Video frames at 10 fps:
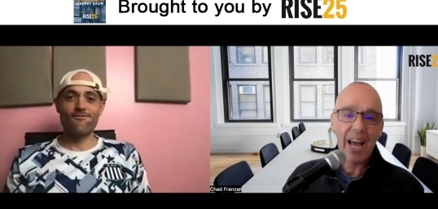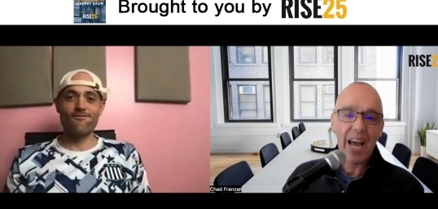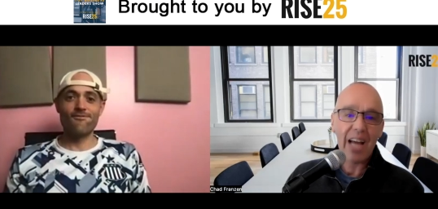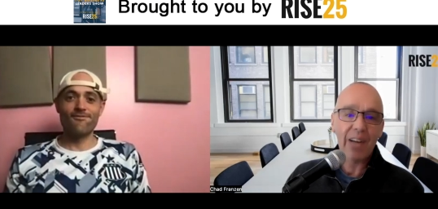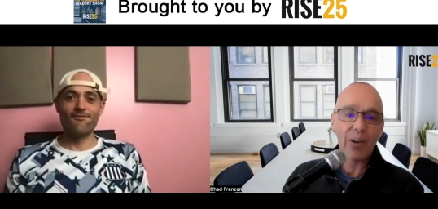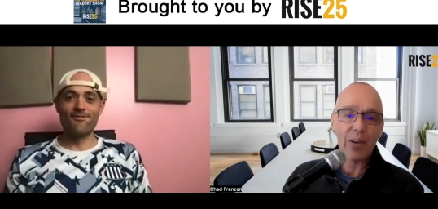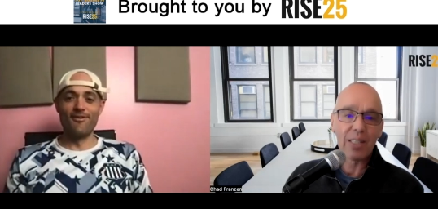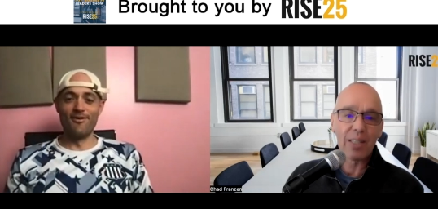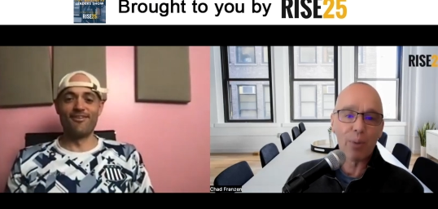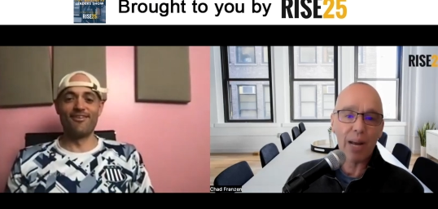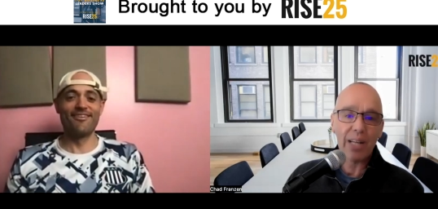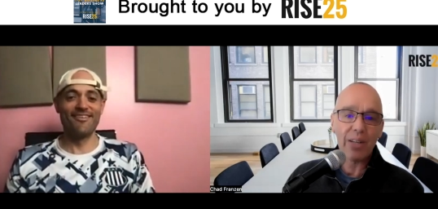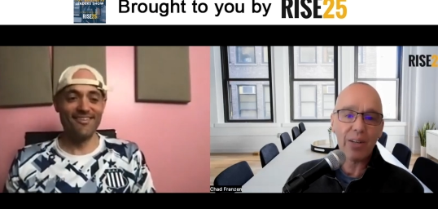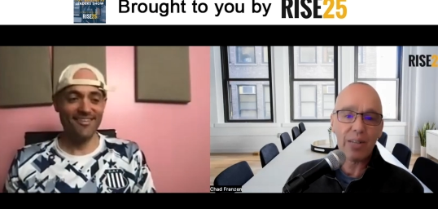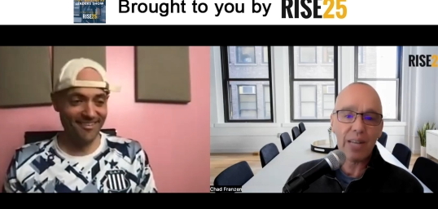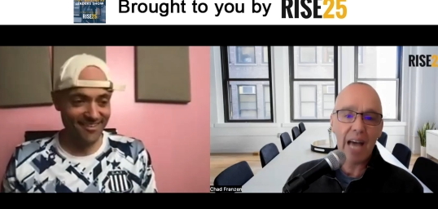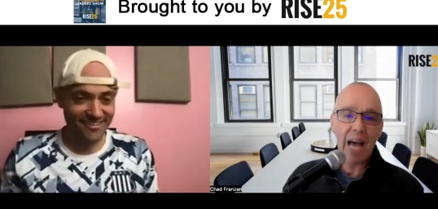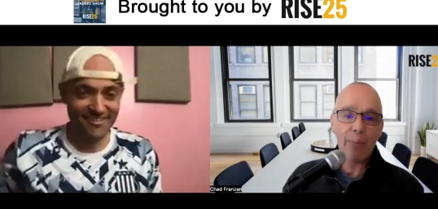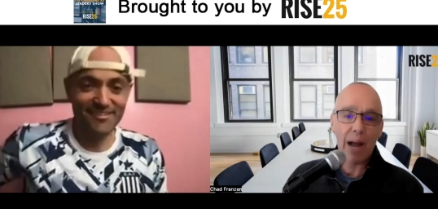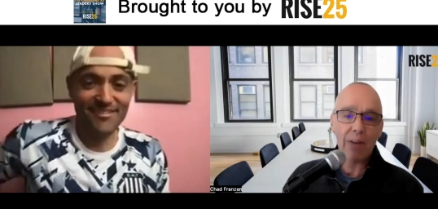Speaker 1: Andrew is a brand new
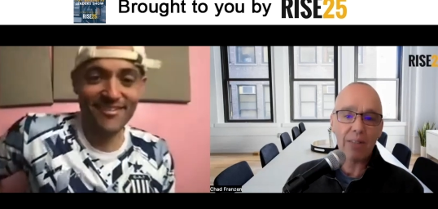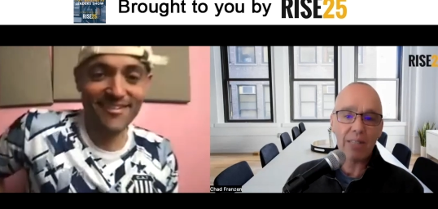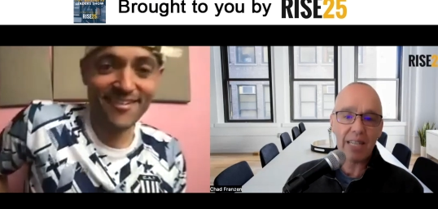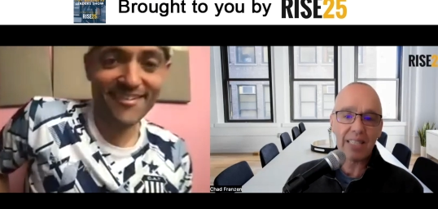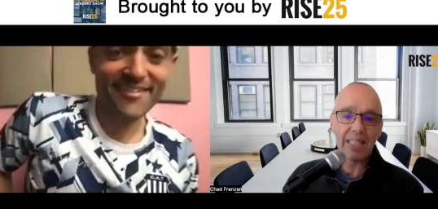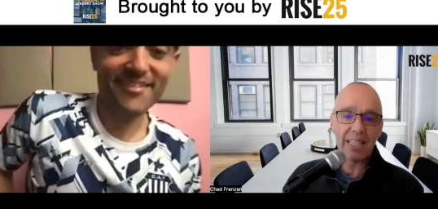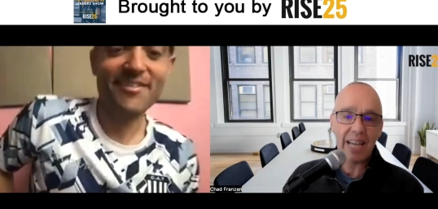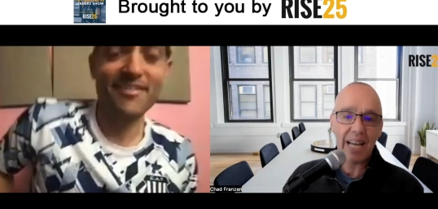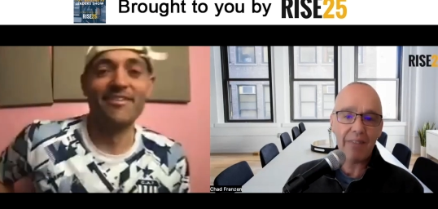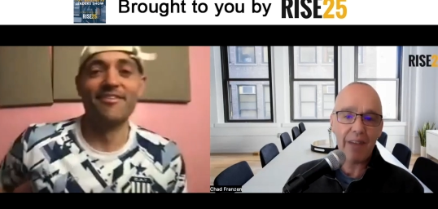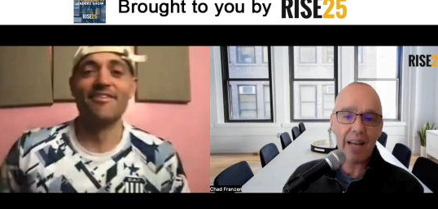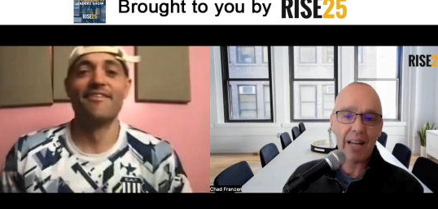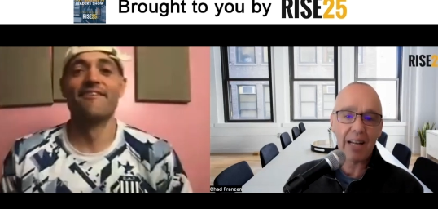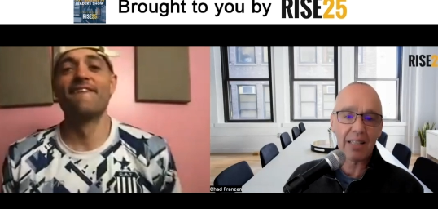dad, proud DC native, and an